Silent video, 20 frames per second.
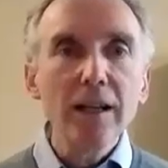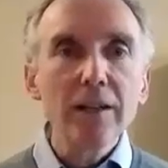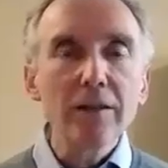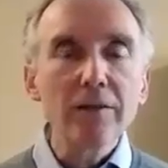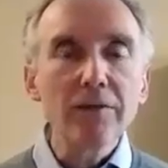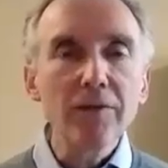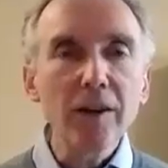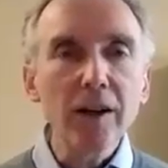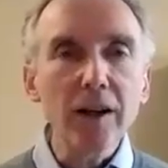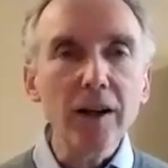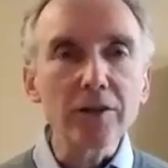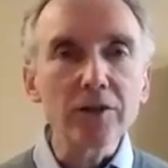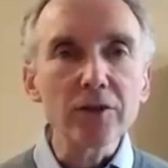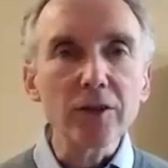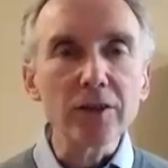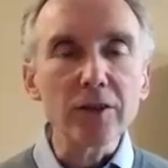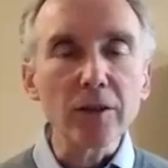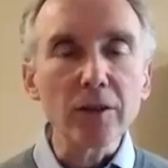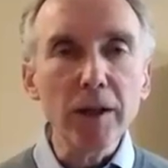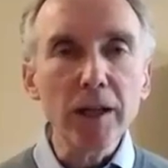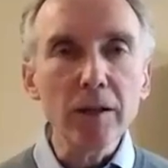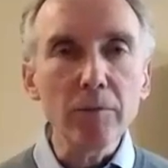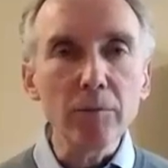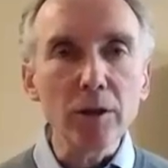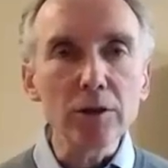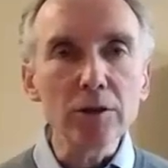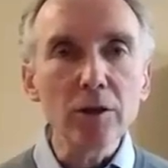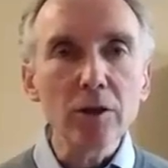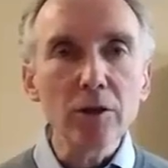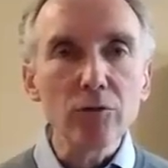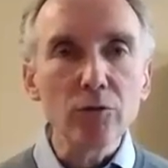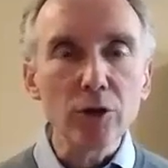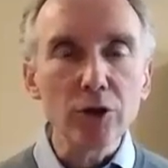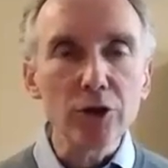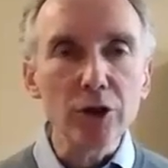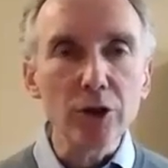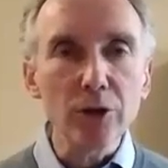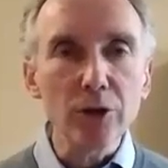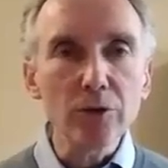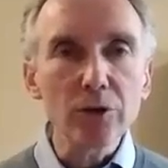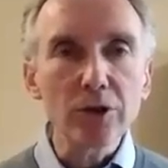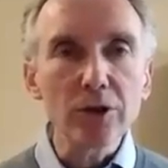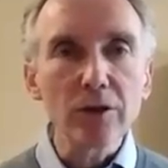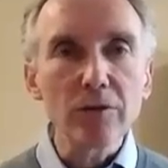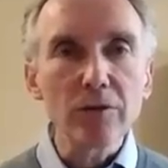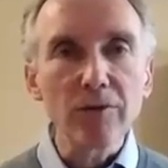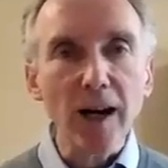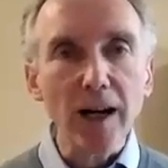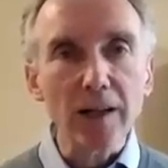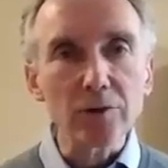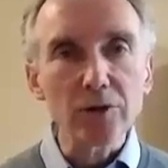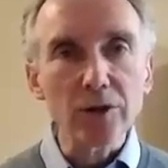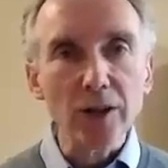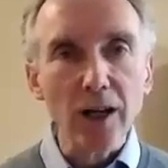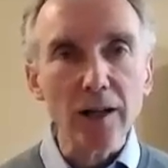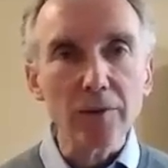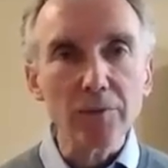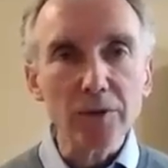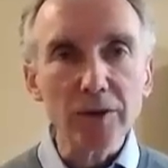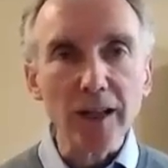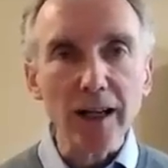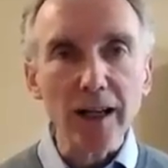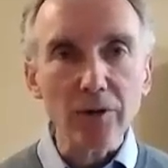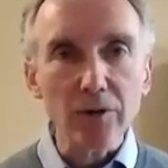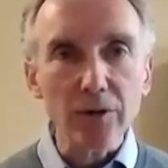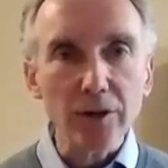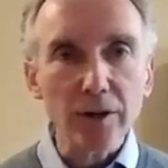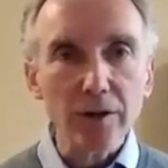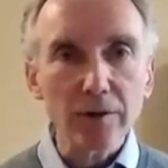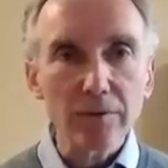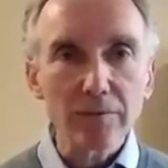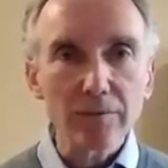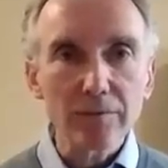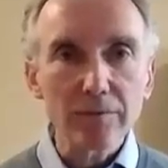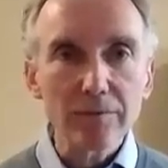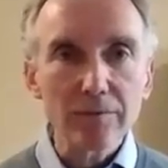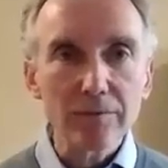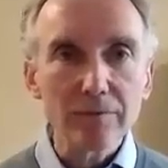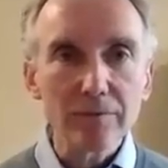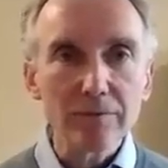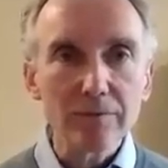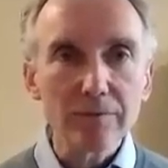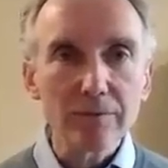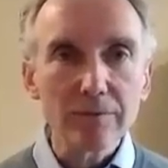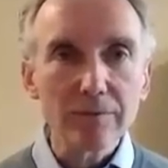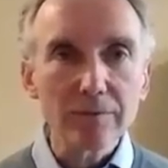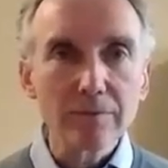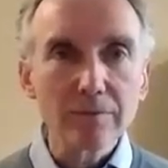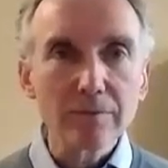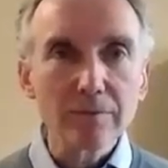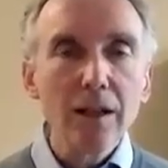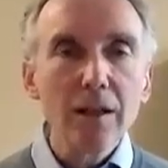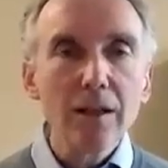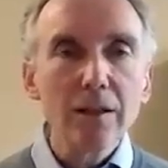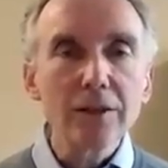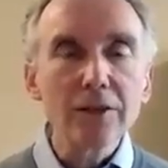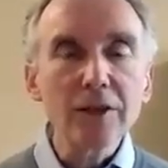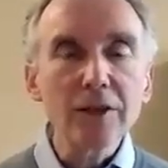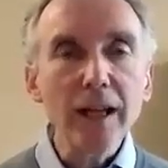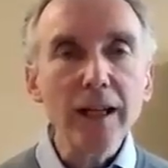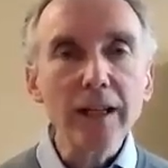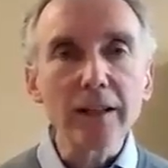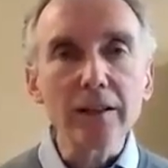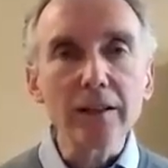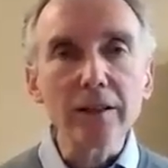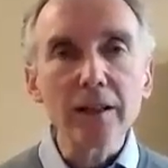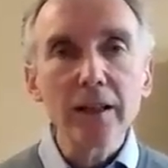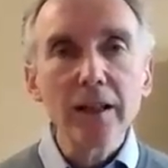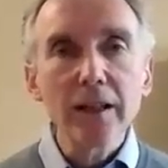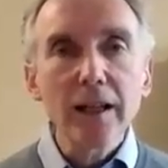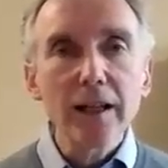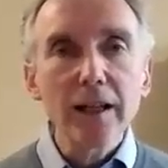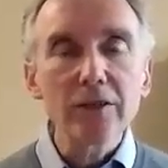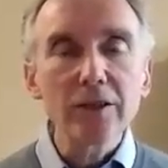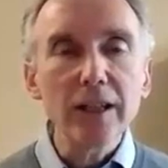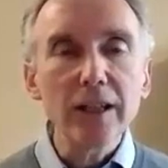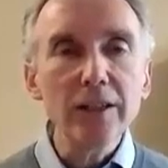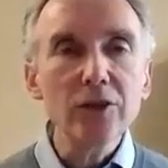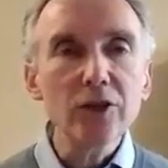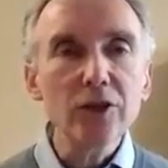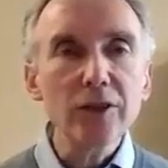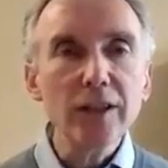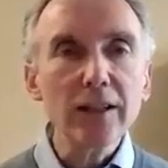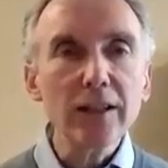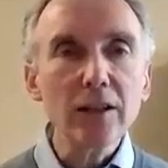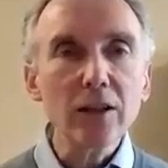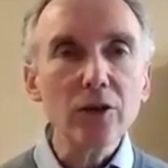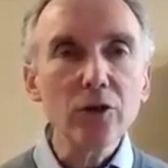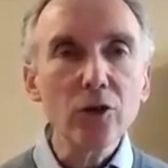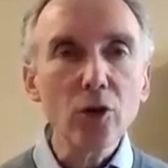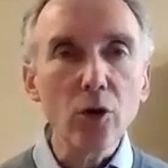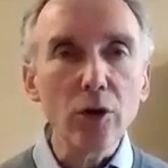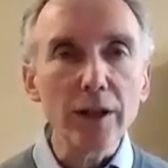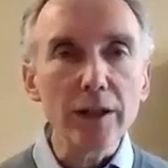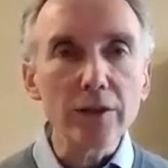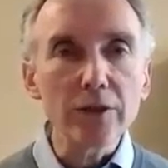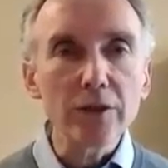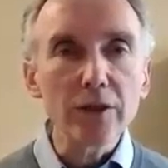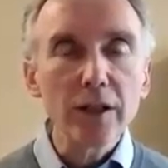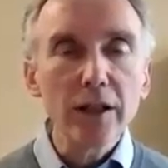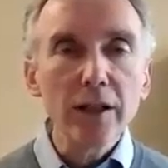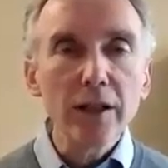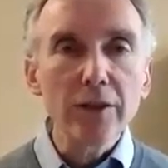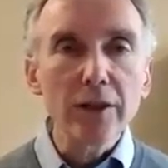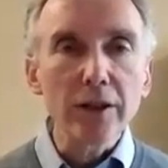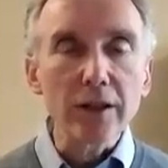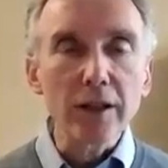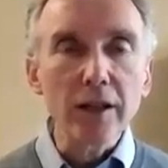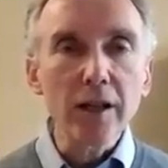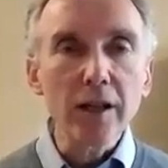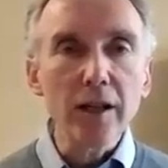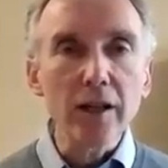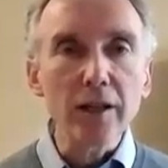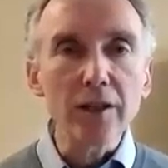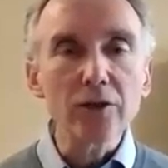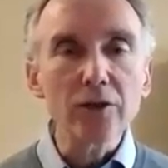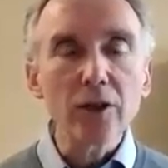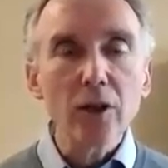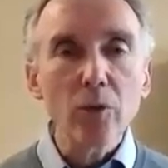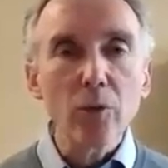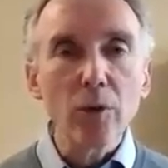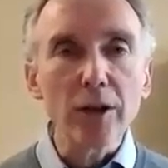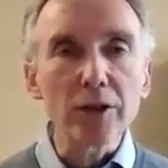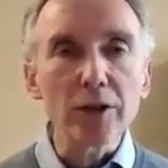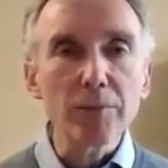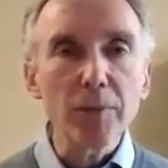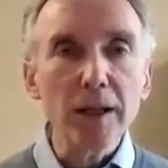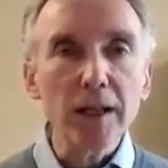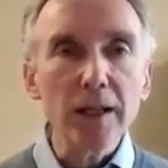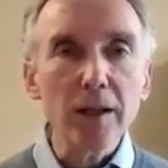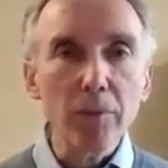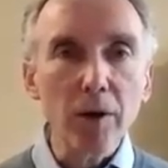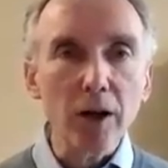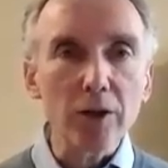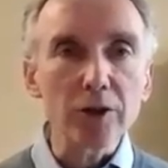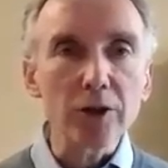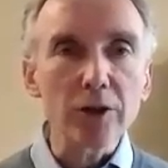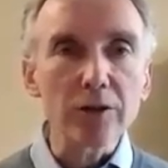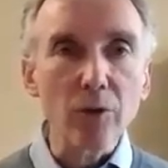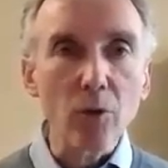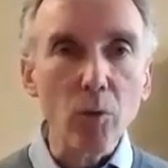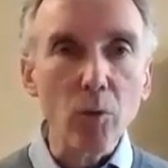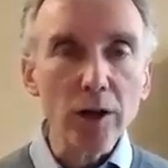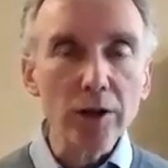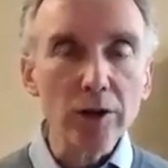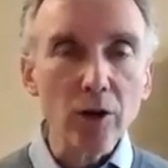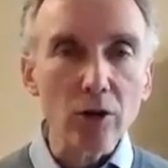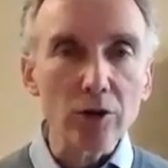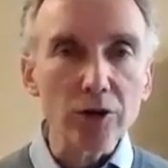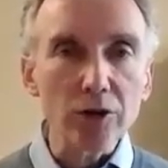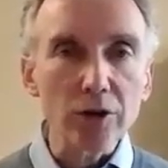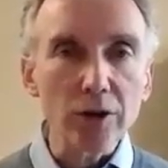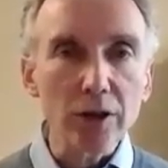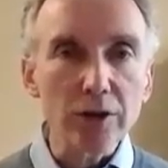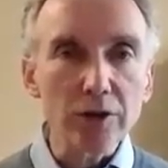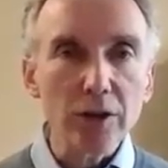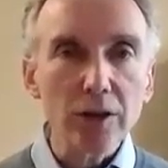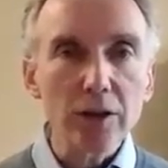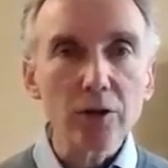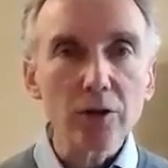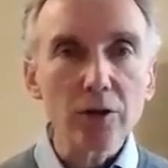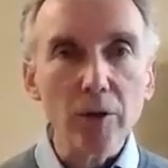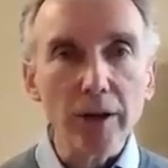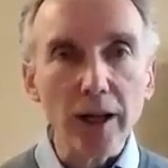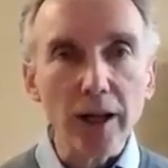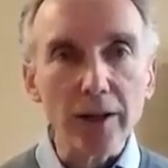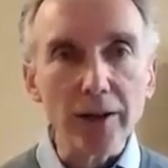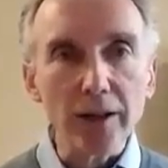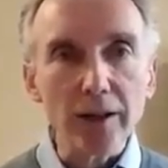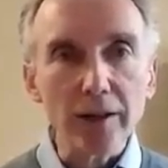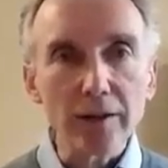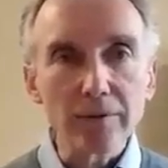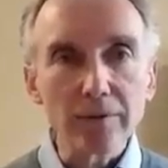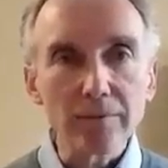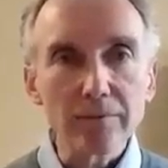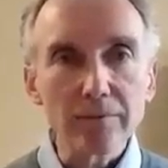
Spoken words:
The first is a minimal, reduced vowel-type sound. The second is an incidental noise that occurs when a speaker passes from one consonant to another.